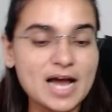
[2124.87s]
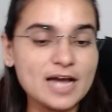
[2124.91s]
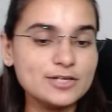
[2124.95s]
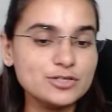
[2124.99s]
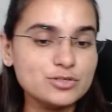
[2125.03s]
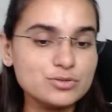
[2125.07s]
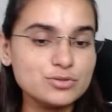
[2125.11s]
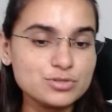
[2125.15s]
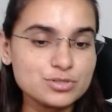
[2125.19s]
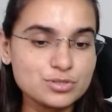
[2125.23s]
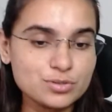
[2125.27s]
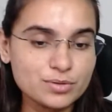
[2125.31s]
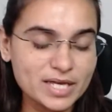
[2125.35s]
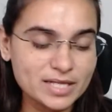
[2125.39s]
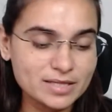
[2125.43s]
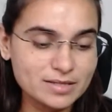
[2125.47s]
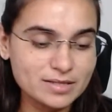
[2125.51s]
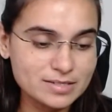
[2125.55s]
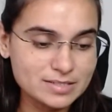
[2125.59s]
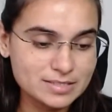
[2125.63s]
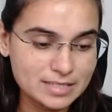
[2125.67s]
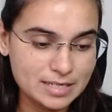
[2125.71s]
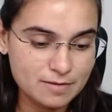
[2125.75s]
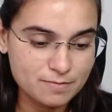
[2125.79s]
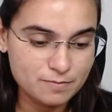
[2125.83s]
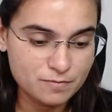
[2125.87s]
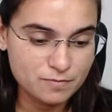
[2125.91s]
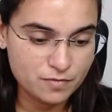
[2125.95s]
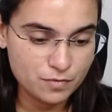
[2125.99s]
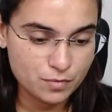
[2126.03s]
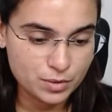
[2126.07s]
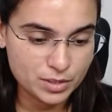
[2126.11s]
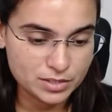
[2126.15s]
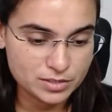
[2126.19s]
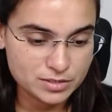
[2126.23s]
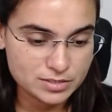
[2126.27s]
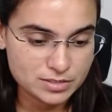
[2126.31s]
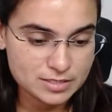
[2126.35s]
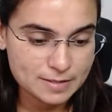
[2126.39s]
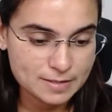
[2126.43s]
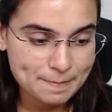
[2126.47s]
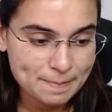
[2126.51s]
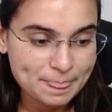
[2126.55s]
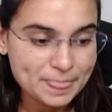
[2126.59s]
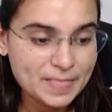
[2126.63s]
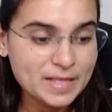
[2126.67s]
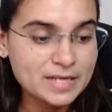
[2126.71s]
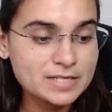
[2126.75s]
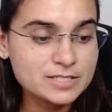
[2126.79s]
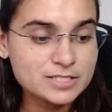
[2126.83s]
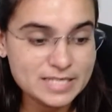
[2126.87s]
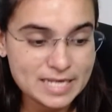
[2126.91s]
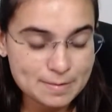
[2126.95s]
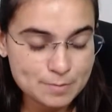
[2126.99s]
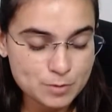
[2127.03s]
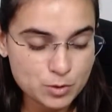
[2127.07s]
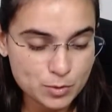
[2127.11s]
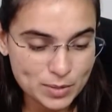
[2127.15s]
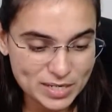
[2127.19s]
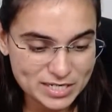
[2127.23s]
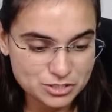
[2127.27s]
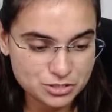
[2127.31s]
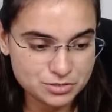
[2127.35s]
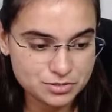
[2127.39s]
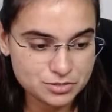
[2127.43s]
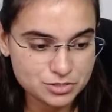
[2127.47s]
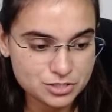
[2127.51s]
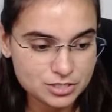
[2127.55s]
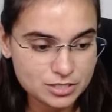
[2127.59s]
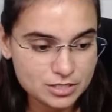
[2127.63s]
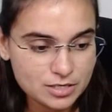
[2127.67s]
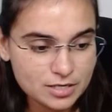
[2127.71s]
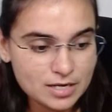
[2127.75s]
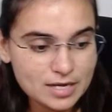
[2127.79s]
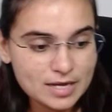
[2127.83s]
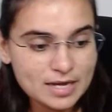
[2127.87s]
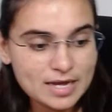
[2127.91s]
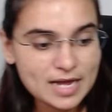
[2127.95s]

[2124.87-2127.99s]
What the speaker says: I used to get the same focus, same questions.